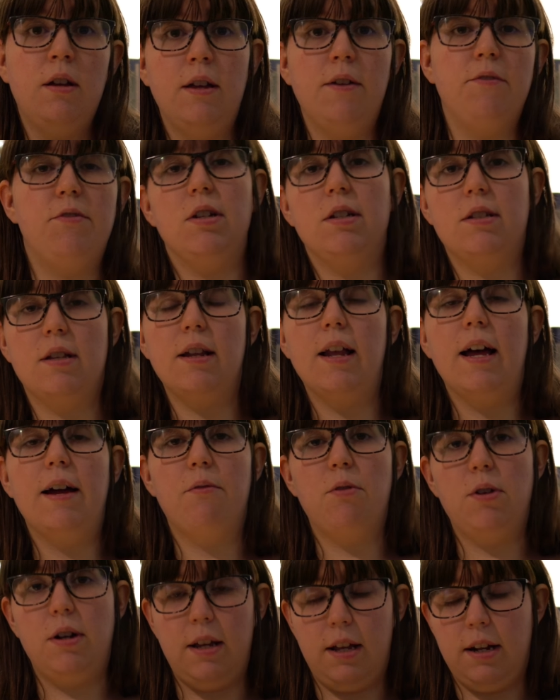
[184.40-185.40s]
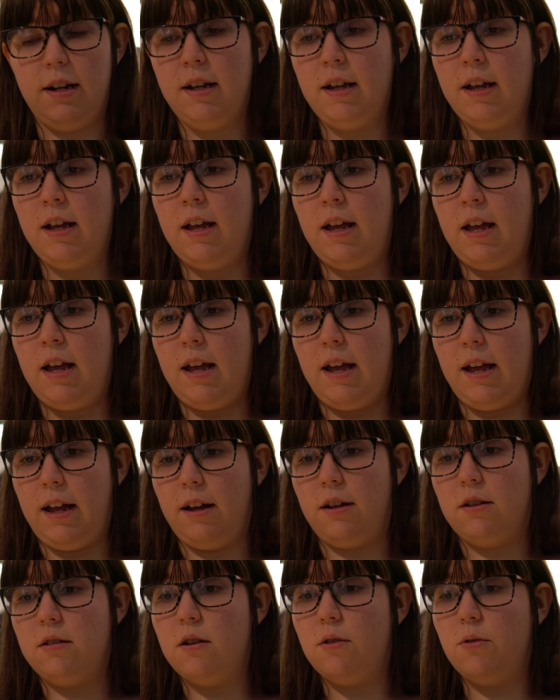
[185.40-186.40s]
if she's alive or dead.
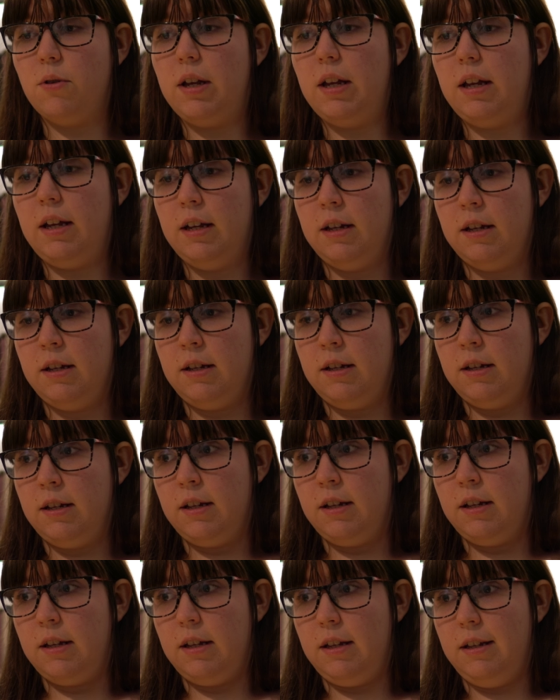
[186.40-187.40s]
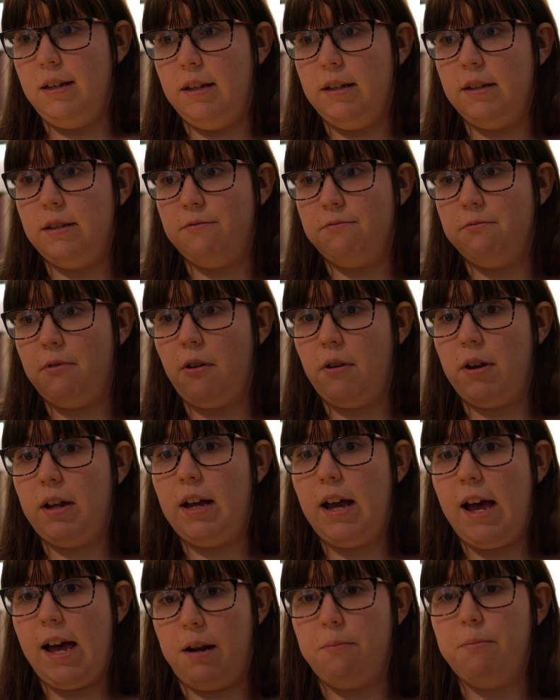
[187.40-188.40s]
And Chloe is
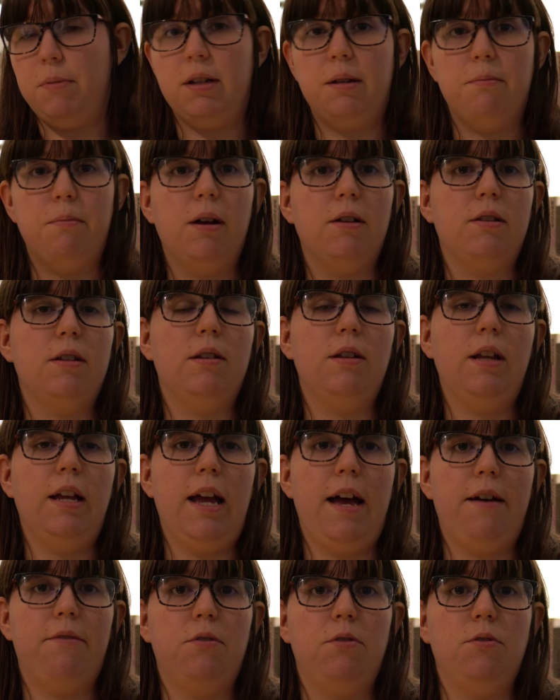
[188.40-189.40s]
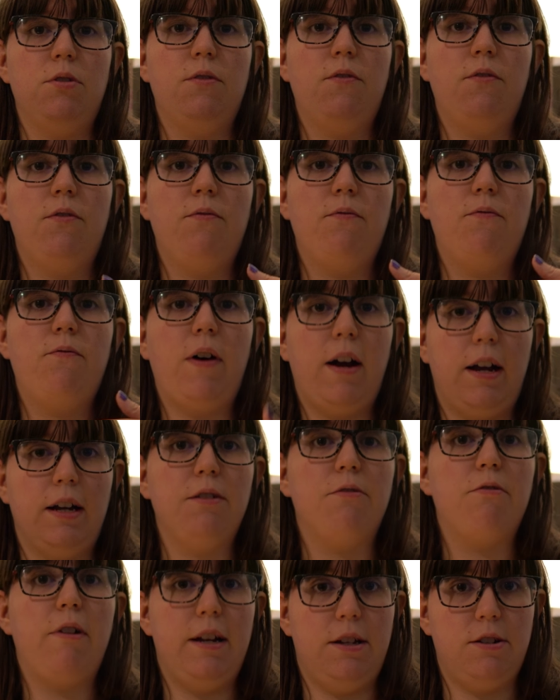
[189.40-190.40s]
very adamant about that they have to
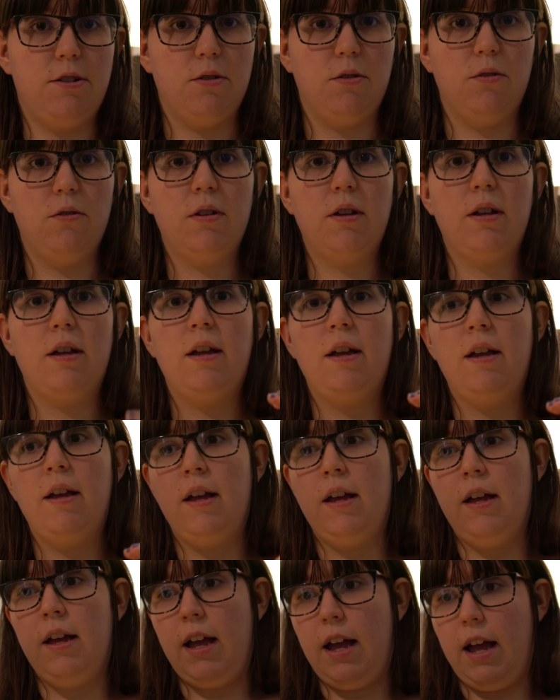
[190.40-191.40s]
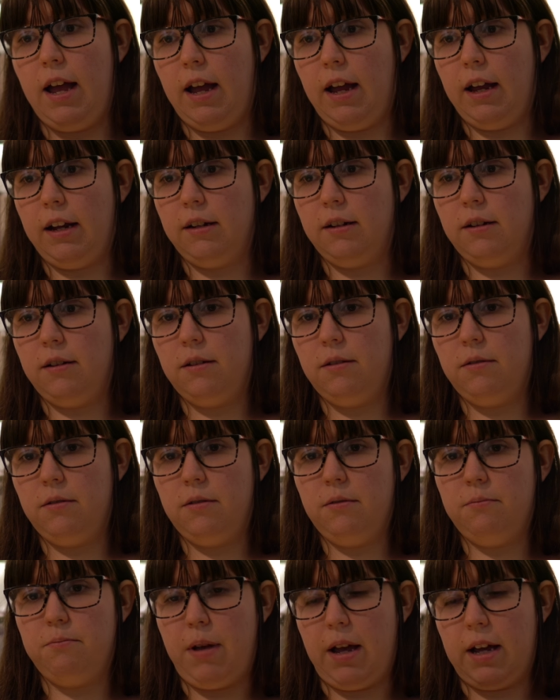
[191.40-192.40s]
find Rachel. And
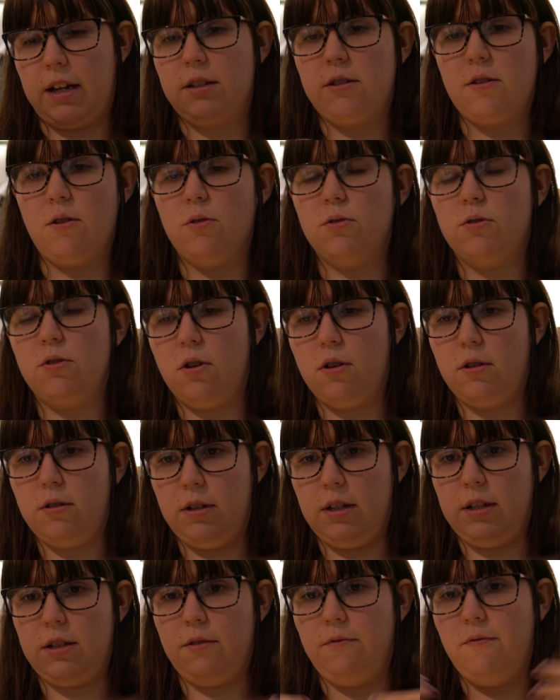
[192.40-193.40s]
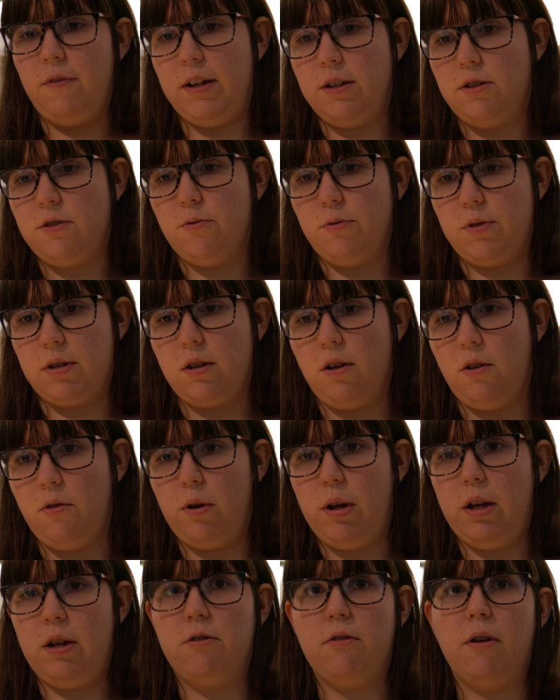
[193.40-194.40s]
Max goes on this adventure with
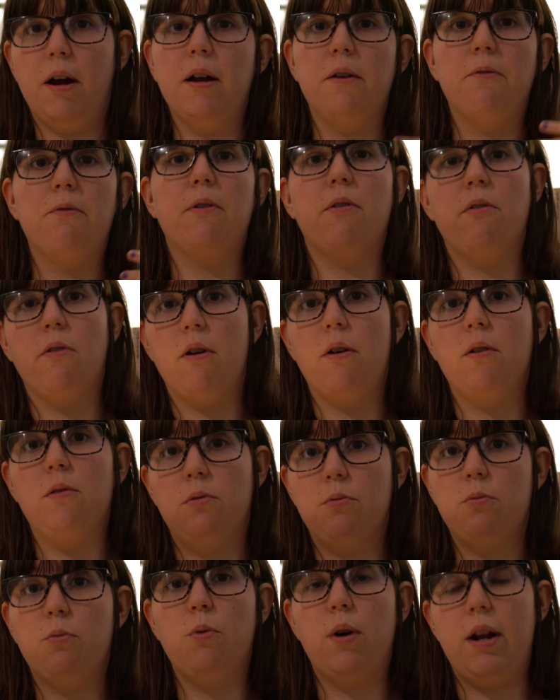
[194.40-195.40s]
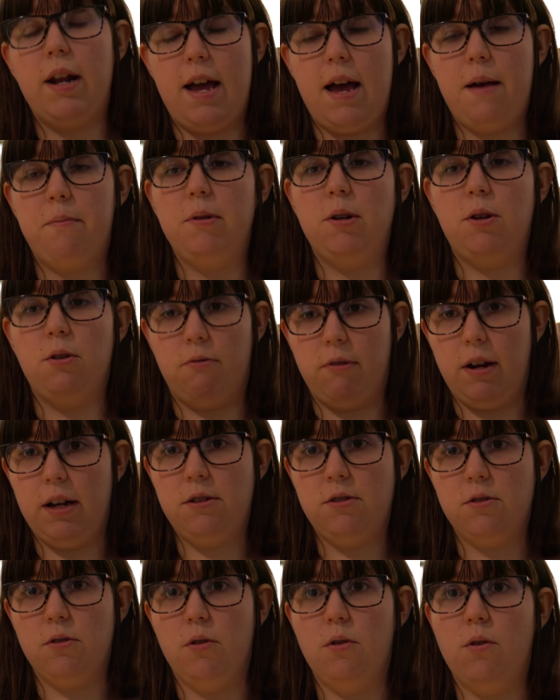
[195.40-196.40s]
Chloe, trying to figure out what happened to
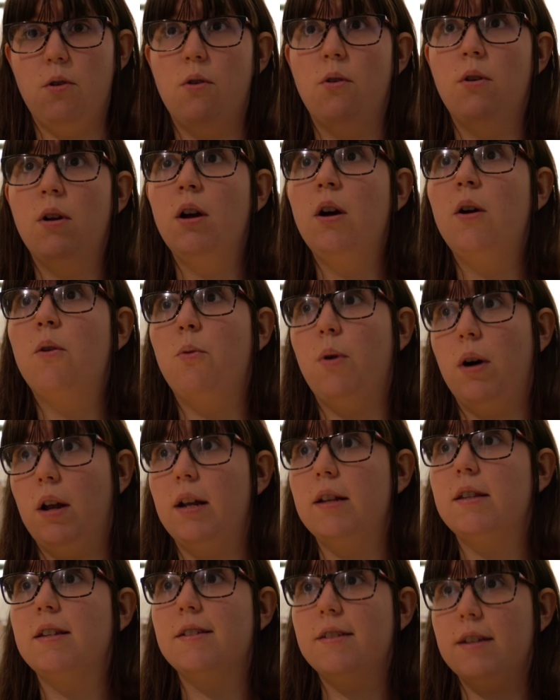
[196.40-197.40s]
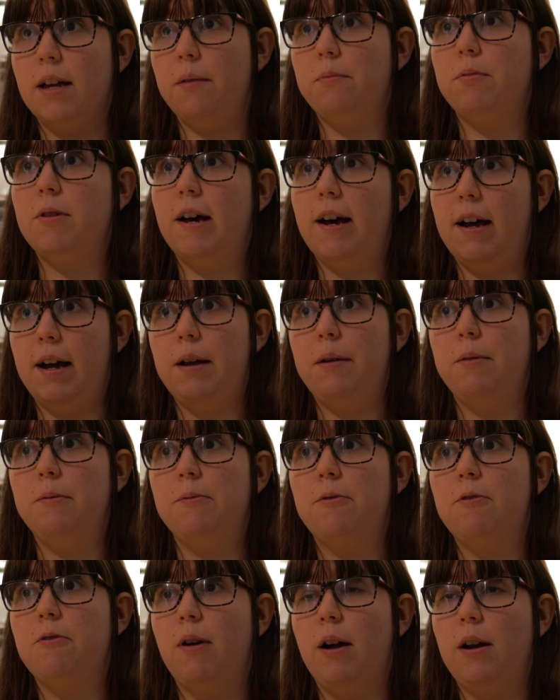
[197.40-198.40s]
Rachel, while at the same
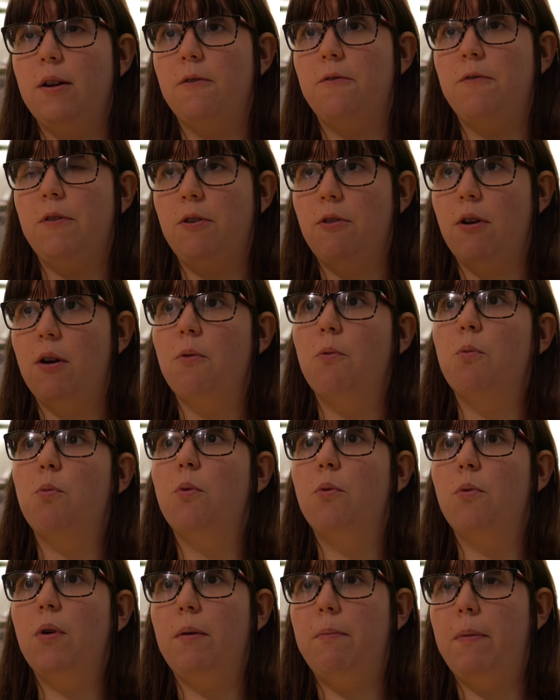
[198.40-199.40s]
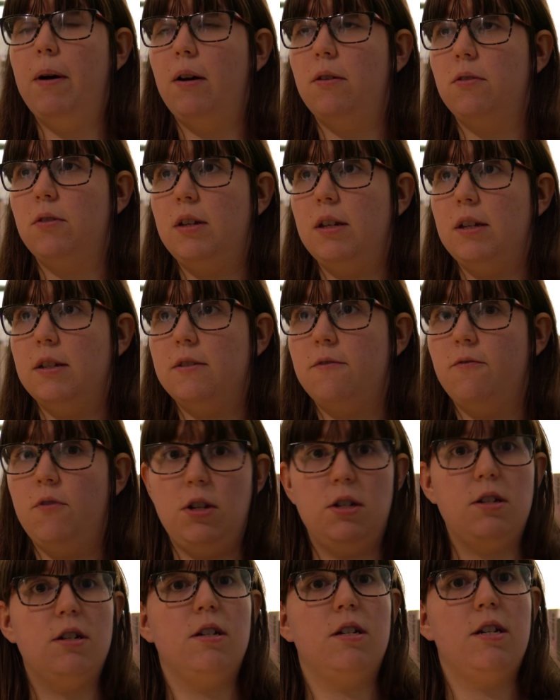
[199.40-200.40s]
time trying to figure out about this
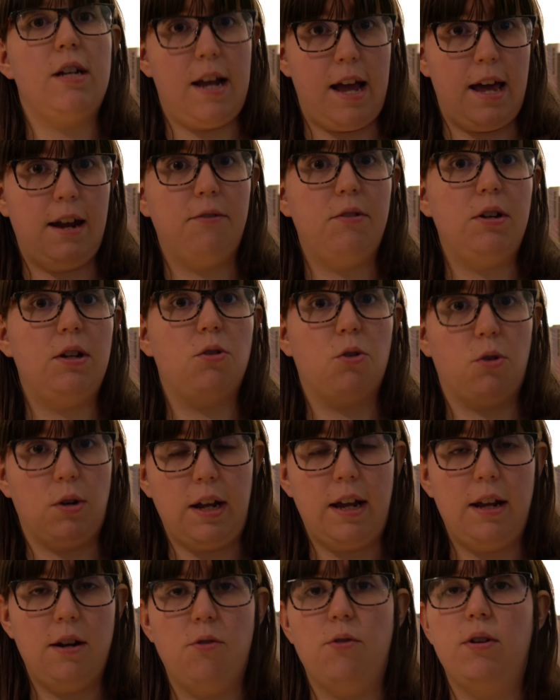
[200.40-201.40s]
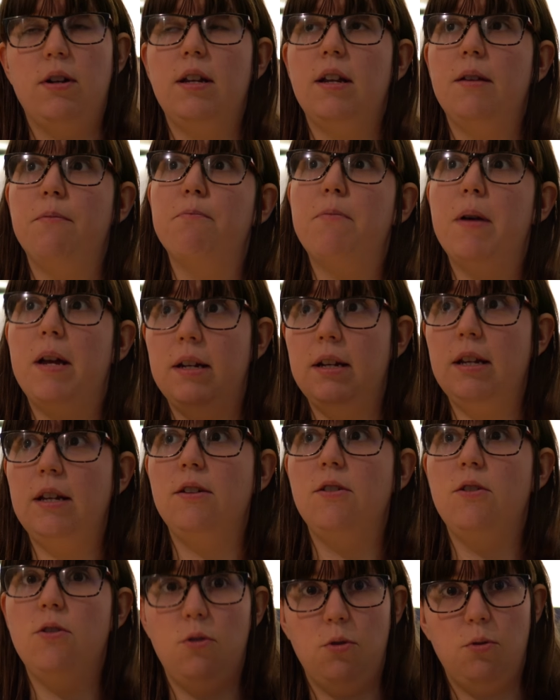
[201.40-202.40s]
vision she had of the tornado and the
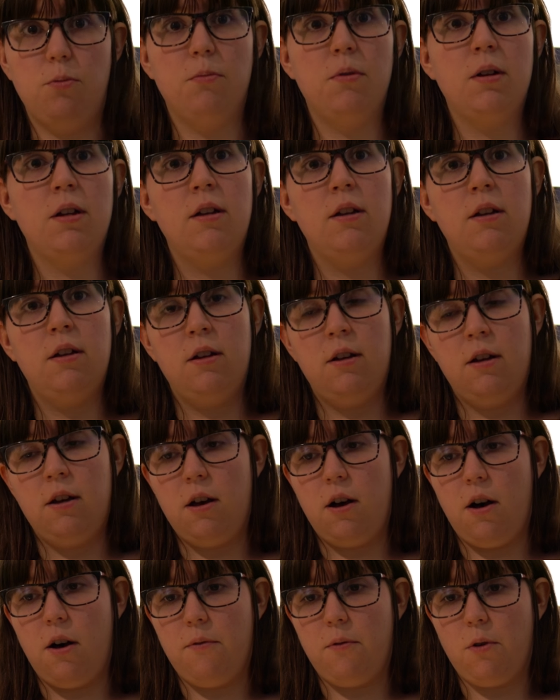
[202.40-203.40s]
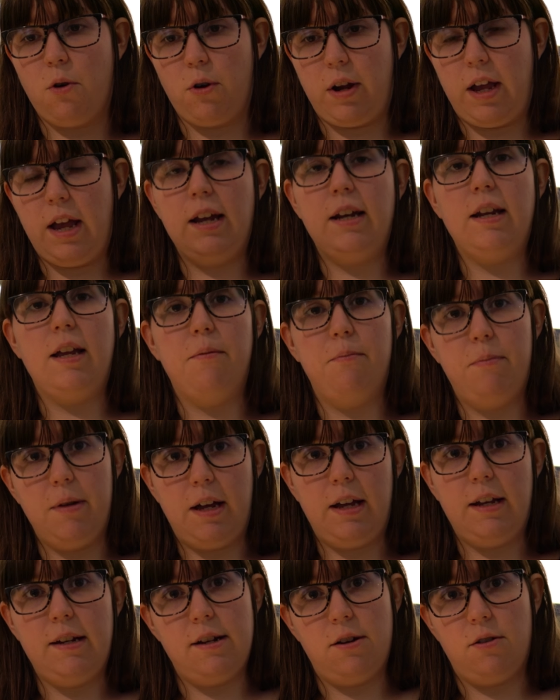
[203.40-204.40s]
impending doom of Arcadia
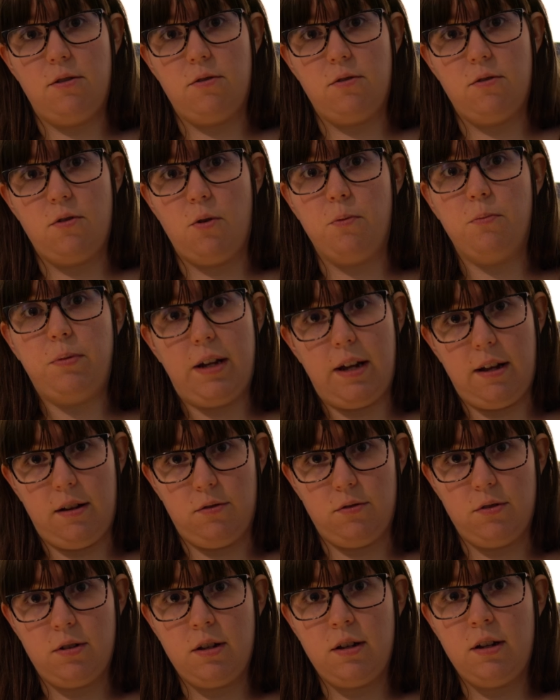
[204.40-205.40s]
Bay, their hometown.